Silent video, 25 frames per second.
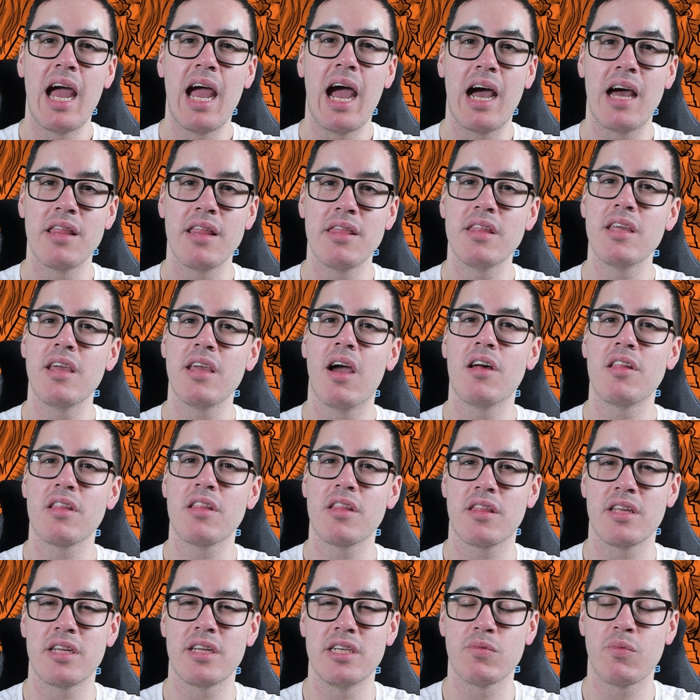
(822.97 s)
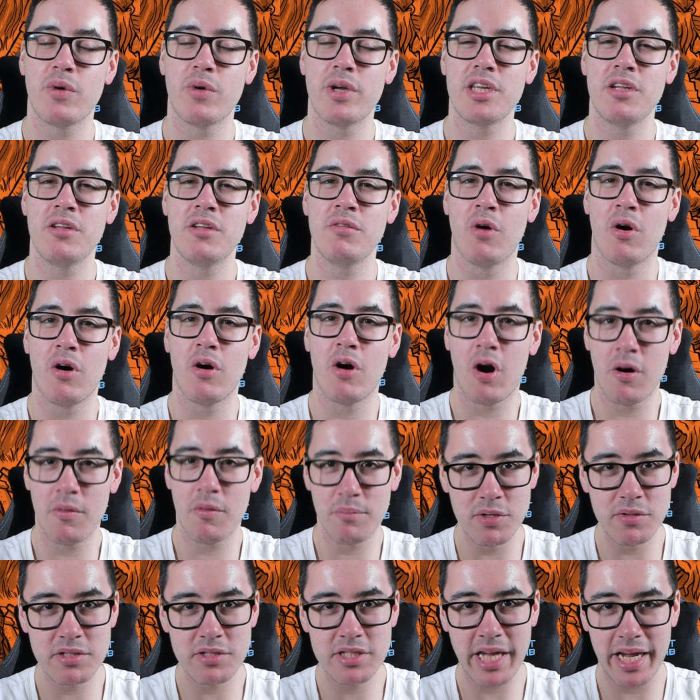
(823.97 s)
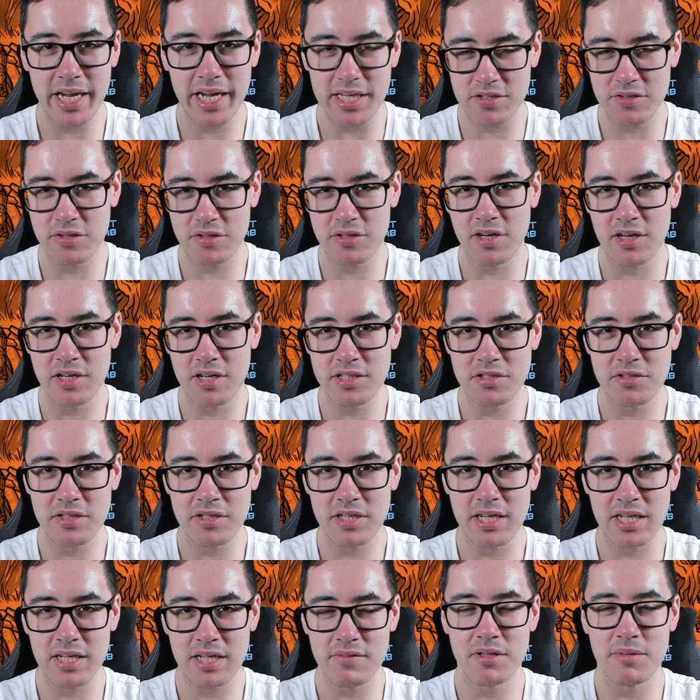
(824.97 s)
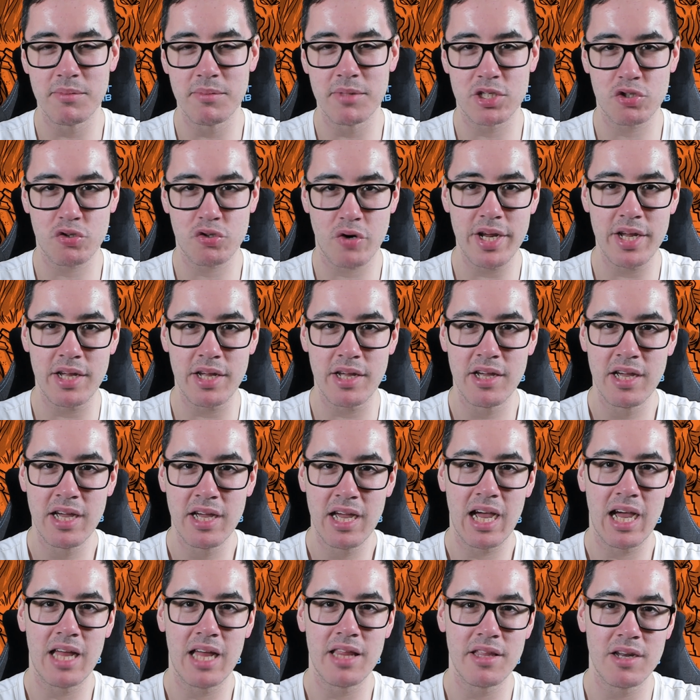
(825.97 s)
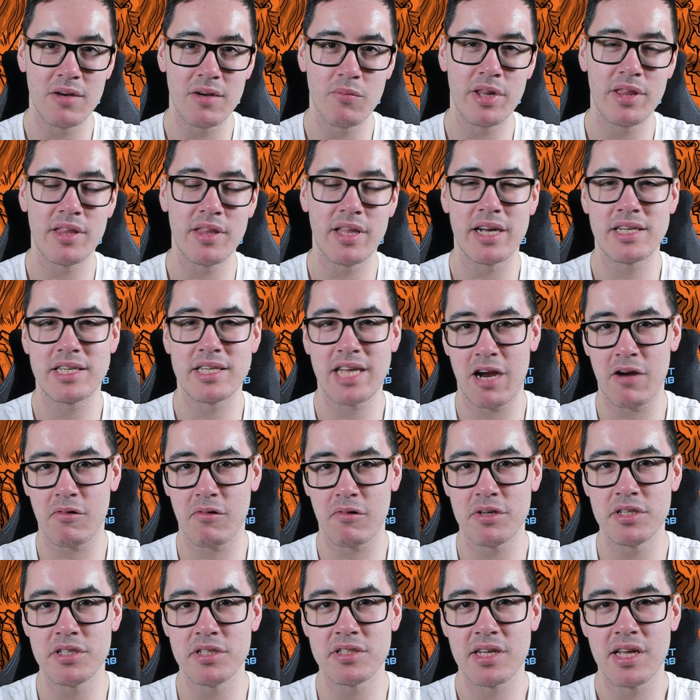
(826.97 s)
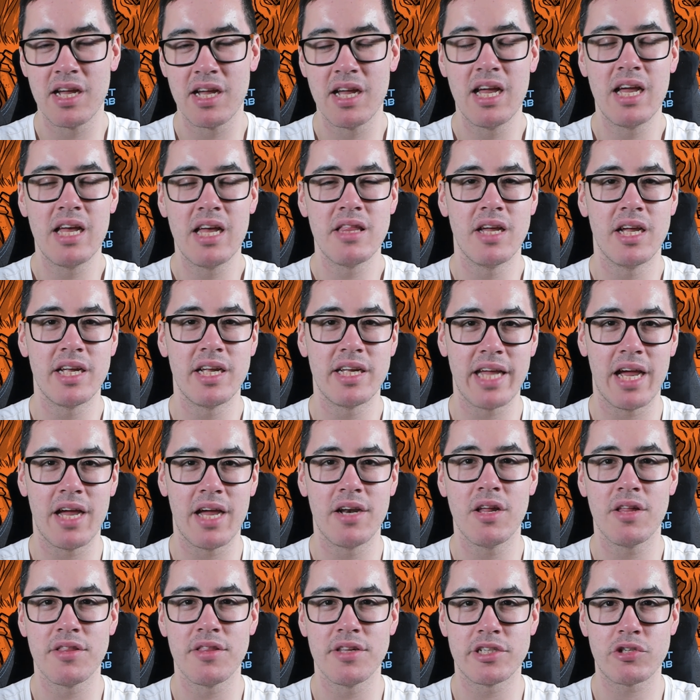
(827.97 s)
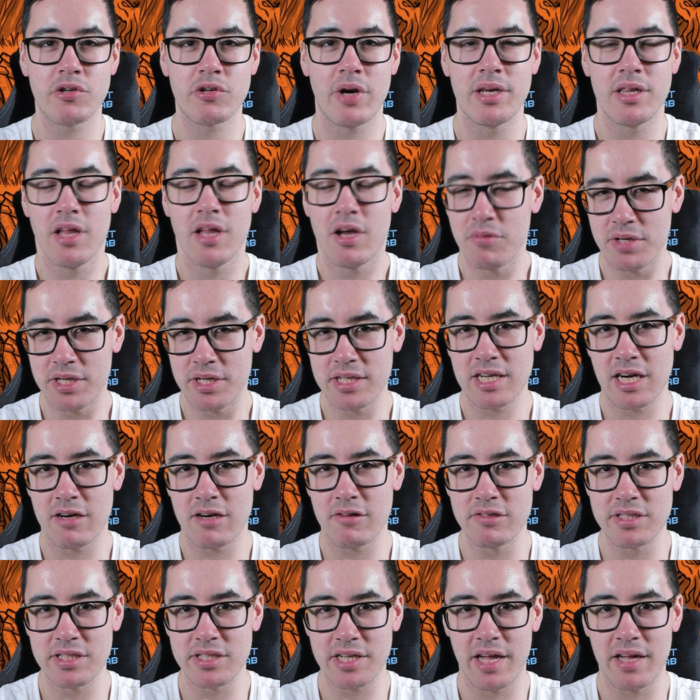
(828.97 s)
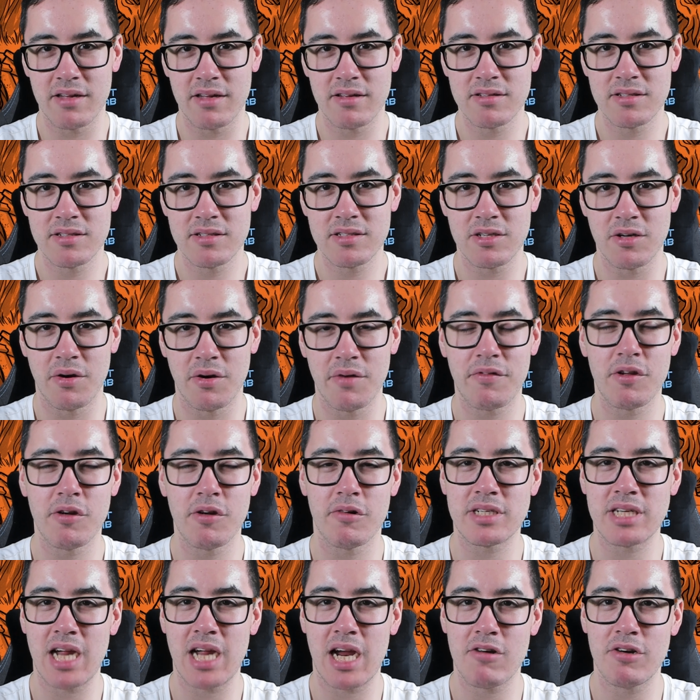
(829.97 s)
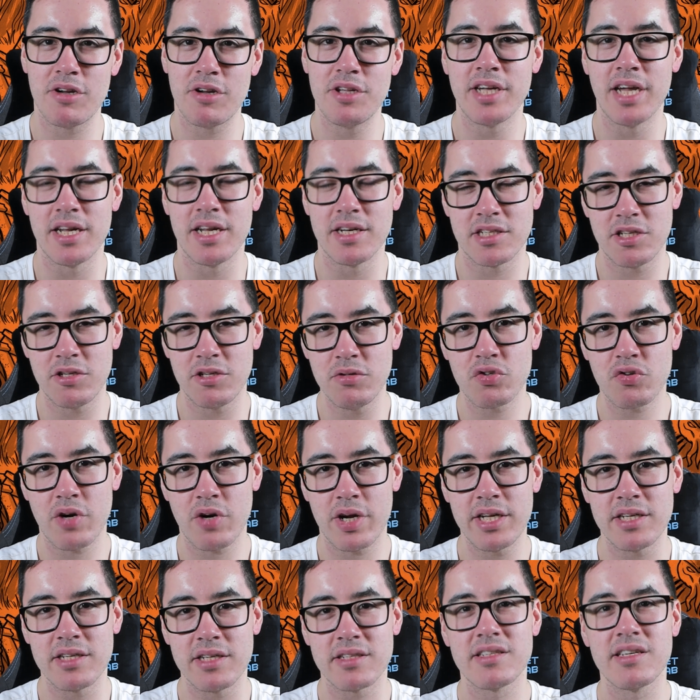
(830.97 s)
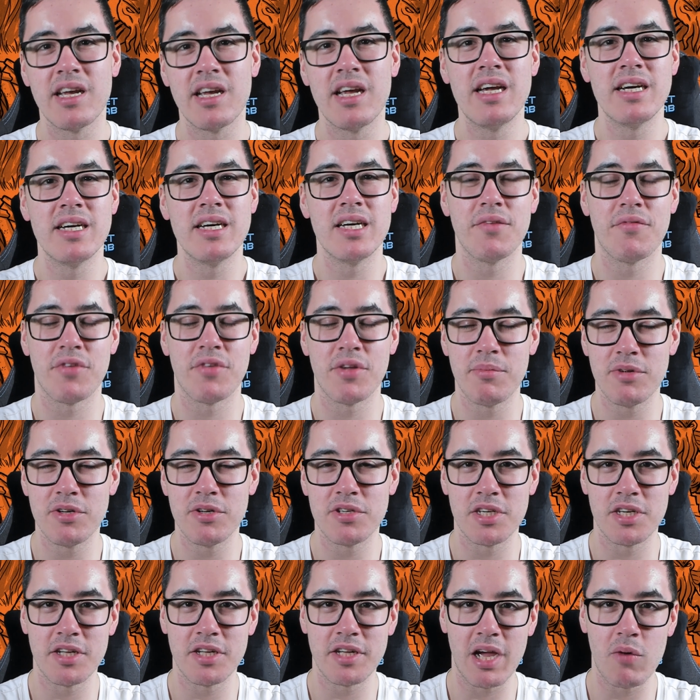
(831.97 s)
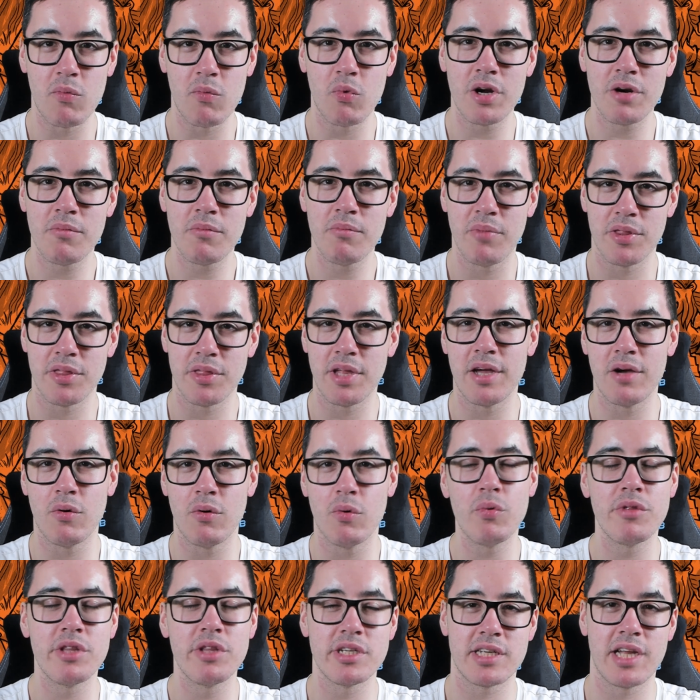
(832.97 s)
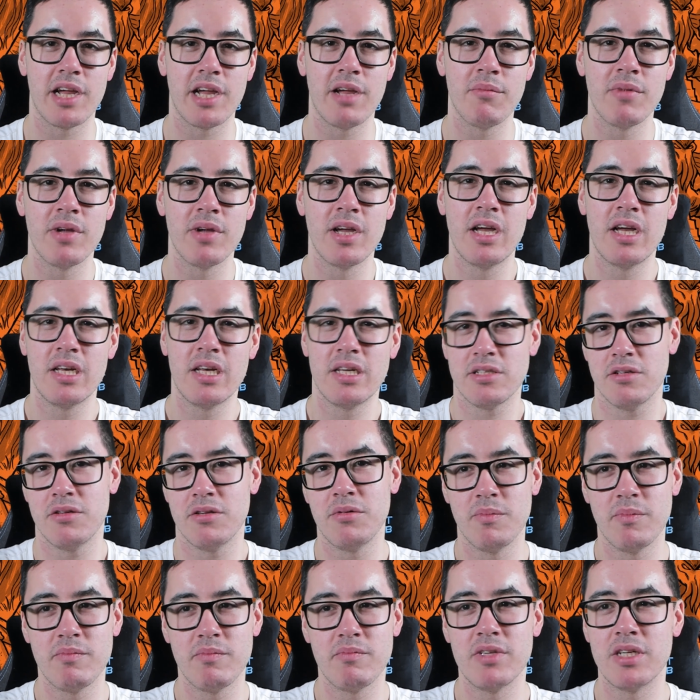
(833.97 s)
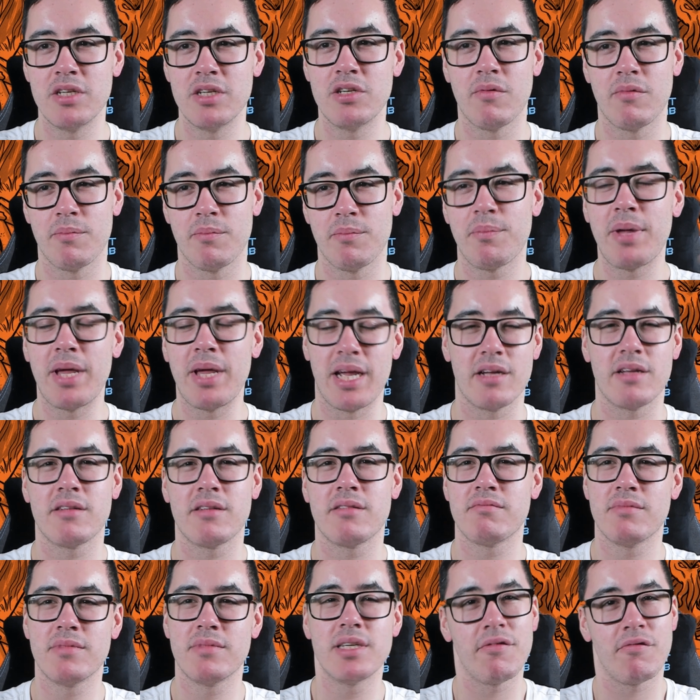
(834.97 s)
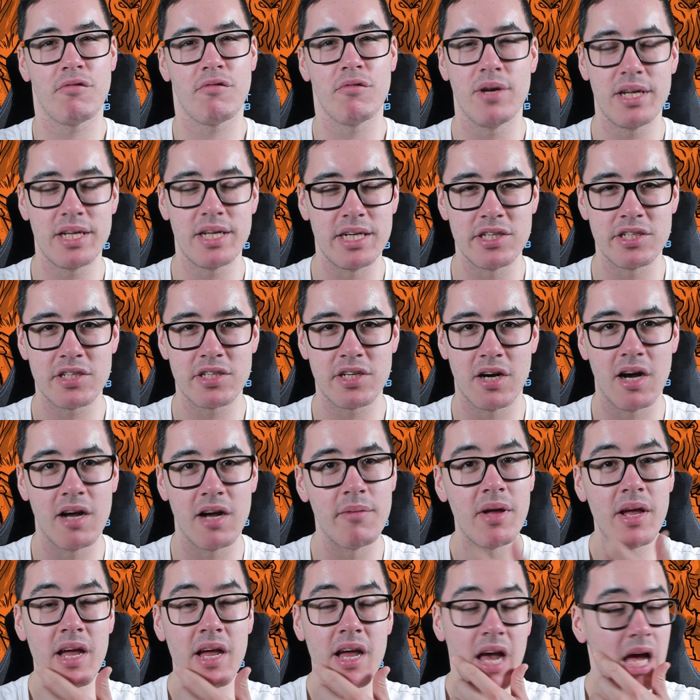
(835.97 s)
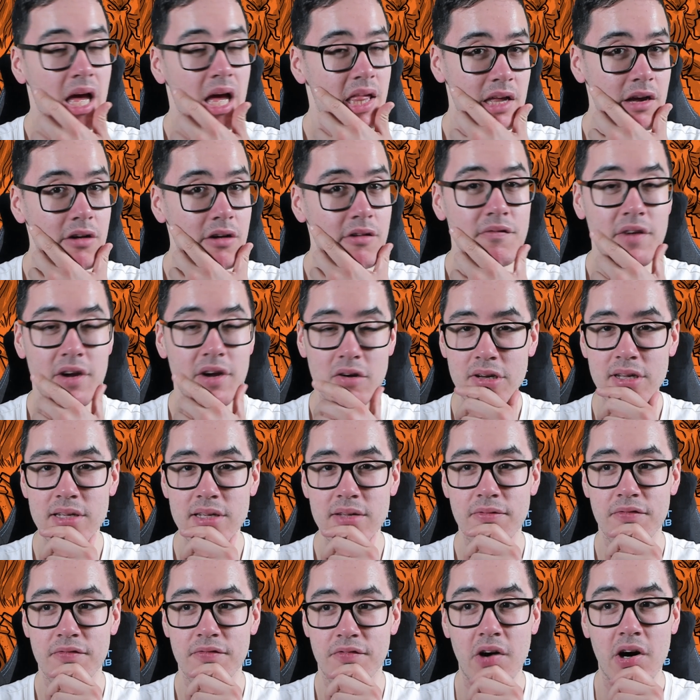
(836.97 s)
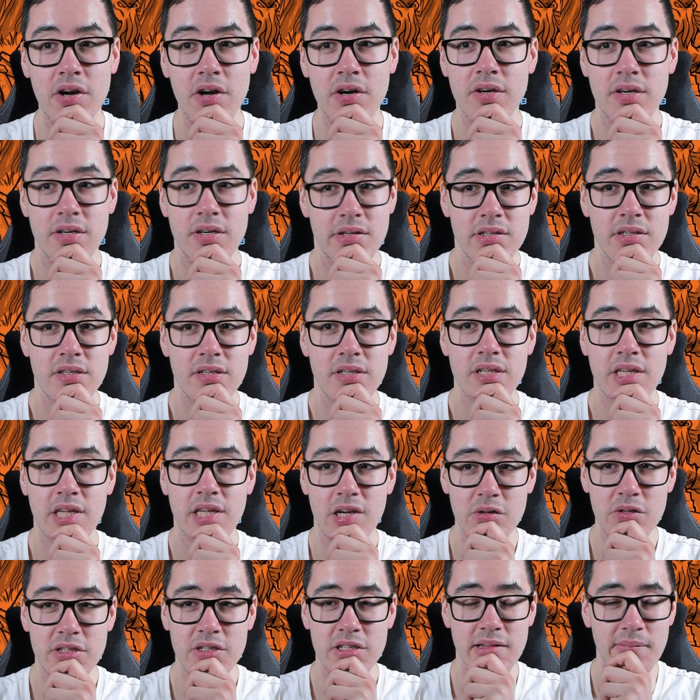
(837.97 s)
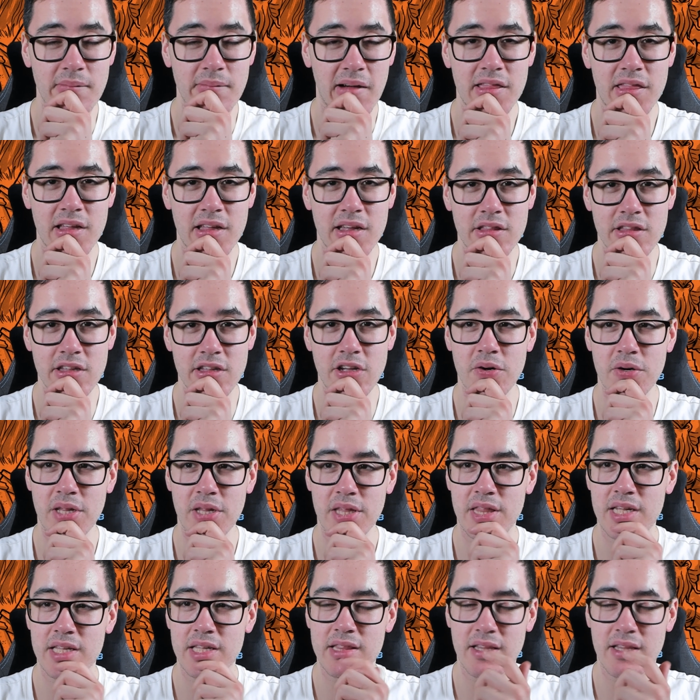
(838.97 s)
And the other thing is, when you mutate your guys, you can give them a trait, and then when they're terrors, they get another trait that only terrors get. So if you're a terror, you get 2 traits, and if you're a mutant, you get 1, but they're all the same. So you don't pick differently each time. They're a very fun kill team. I think the only thing